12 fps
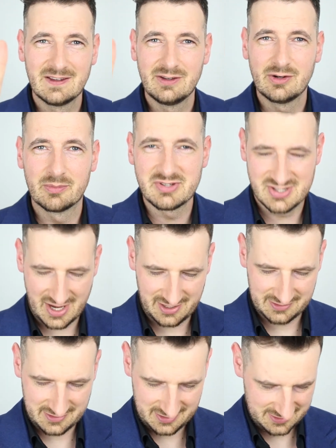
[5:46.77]
you're number
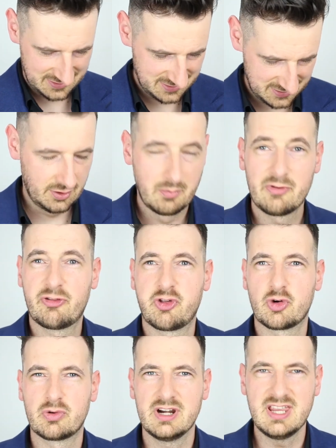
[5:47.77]
second. Number
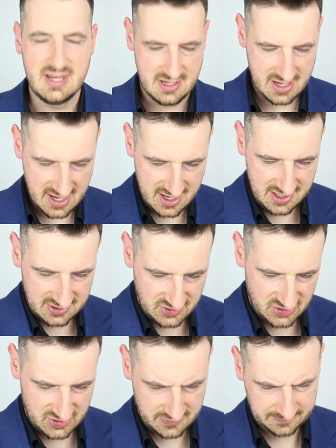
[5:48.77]
three
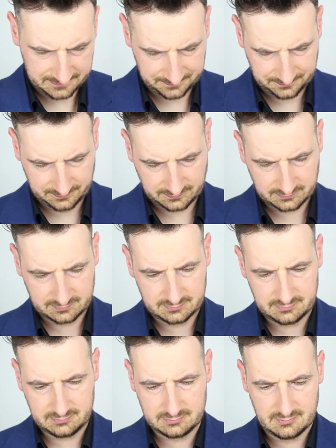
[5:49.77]
is
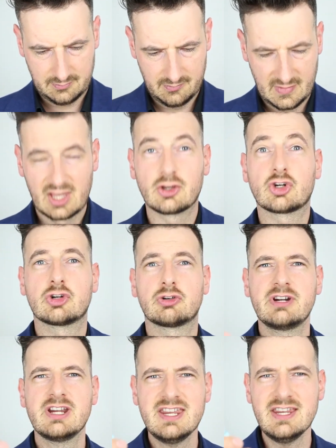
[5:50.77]

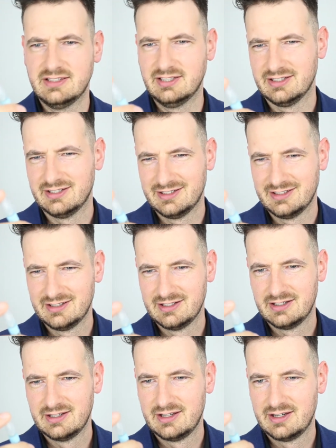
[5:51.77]
Creed.
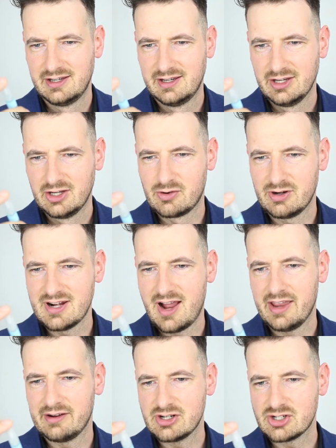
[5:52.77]
Green
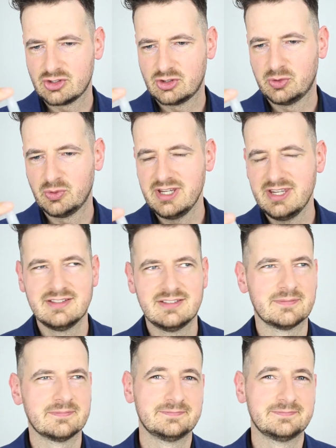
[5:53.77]
Irish Tweed.